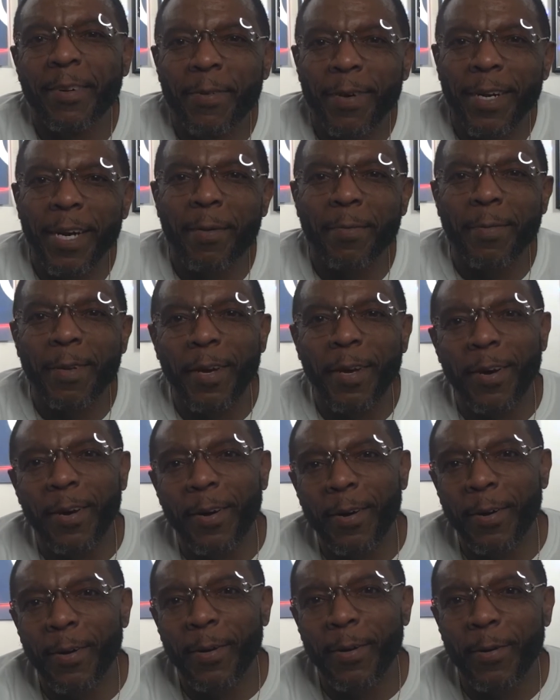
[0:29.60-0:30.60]
What up,
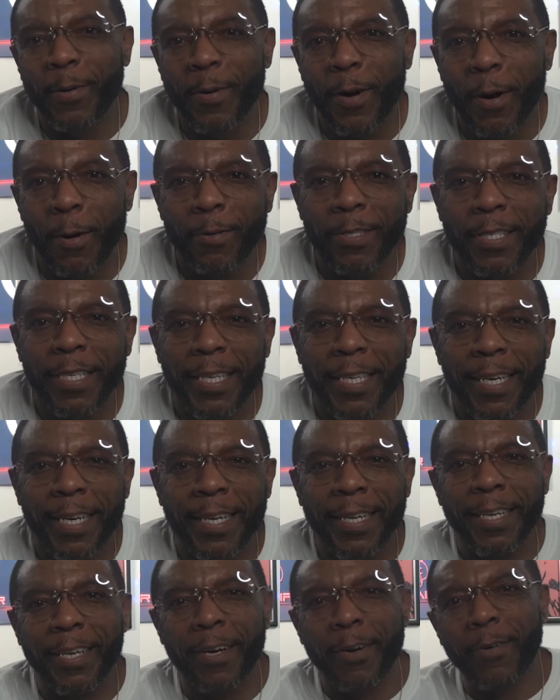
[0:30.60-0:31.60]
though? OG
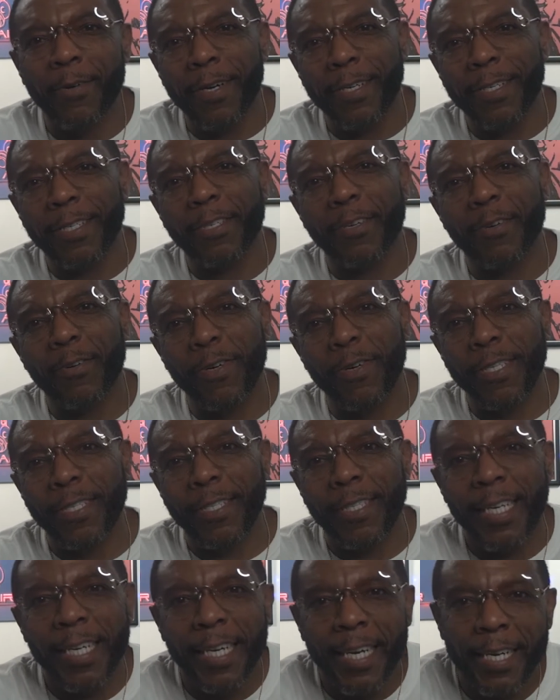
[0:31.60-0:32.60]
Kenny, O underscore
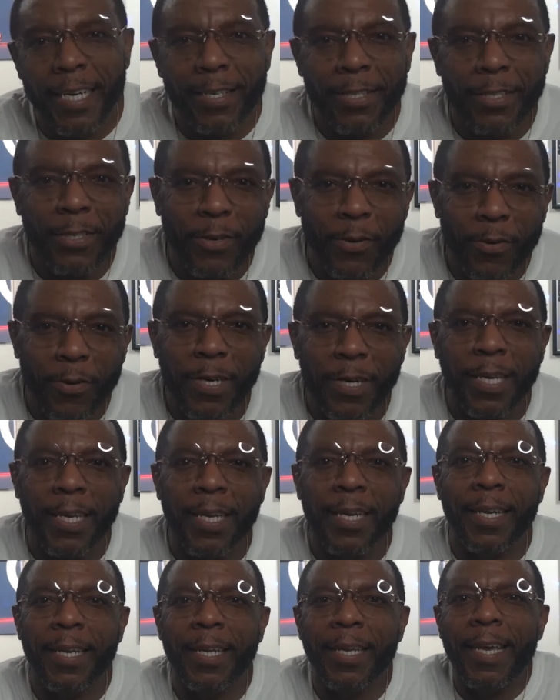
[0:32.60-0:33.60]
G underscore
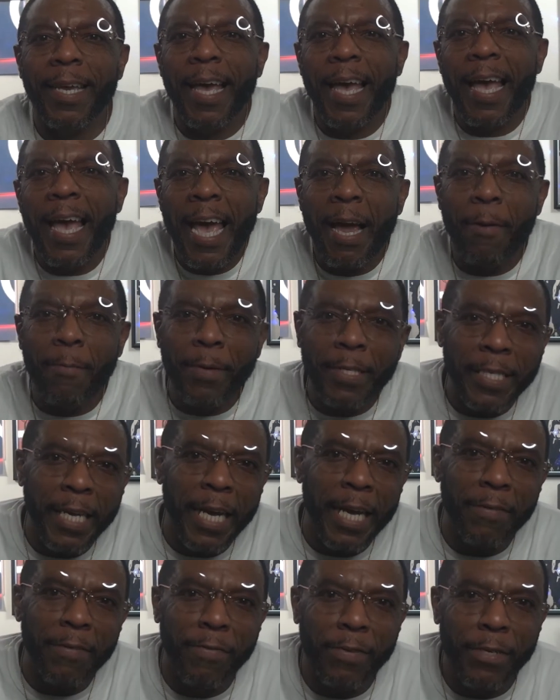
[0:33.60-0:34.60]
Kenny, at
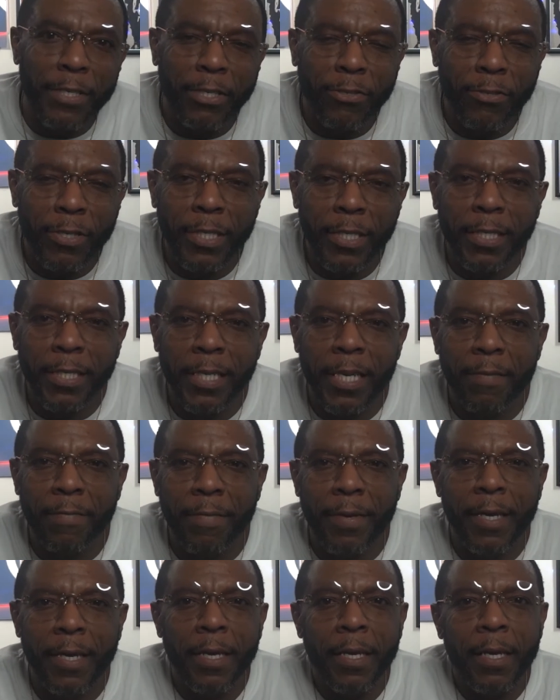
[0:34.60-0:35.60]
Retired from the Streets
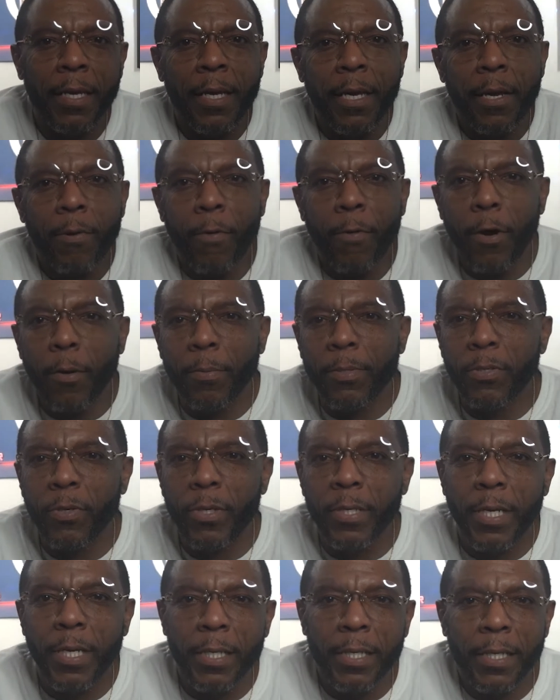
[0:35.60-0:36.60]
TV. Welcome to
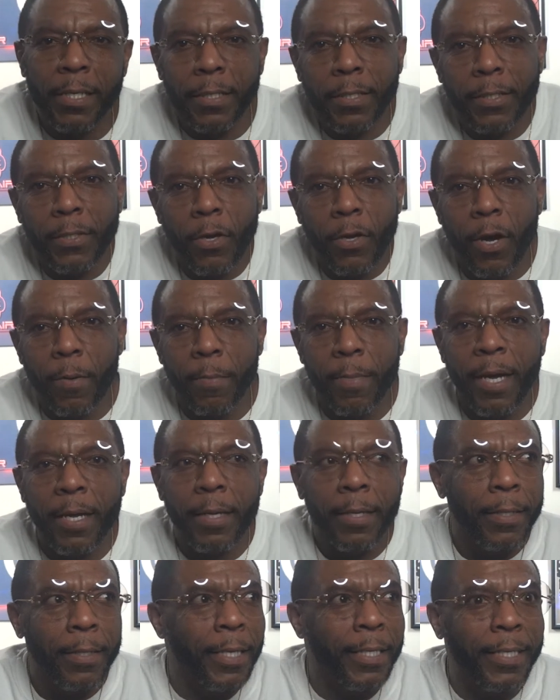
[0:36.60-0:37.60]
another installment.
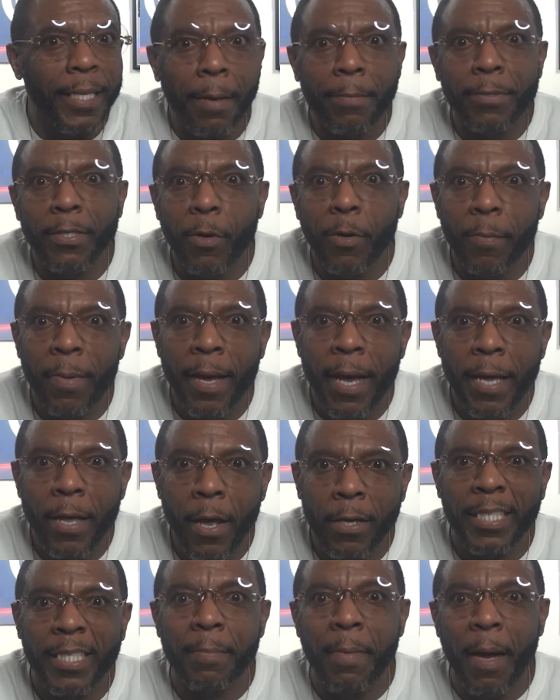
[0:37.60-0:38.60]
Listen, I'm so mad.
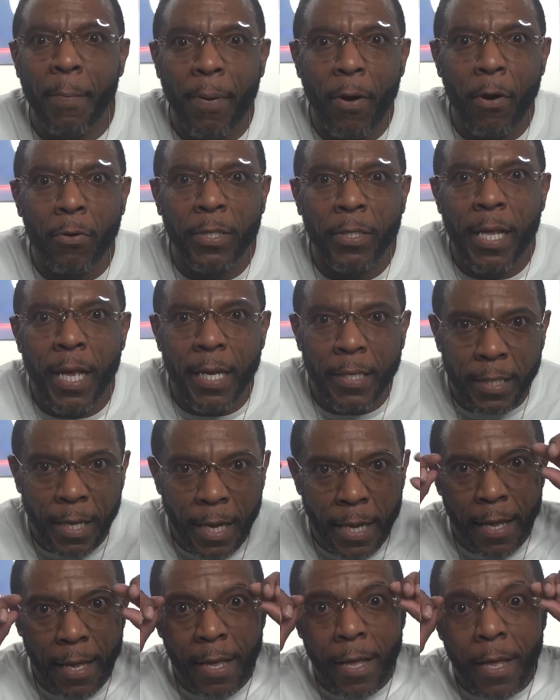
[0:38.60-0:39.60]
Y'all see my post last
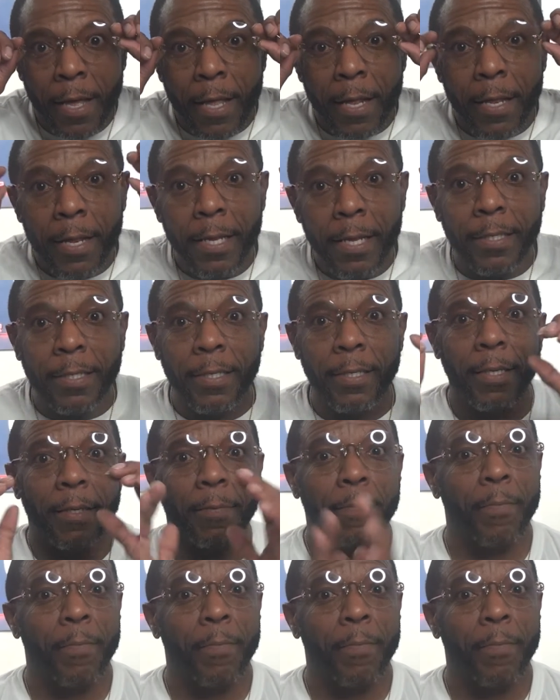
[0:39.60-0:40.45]
night? Listen,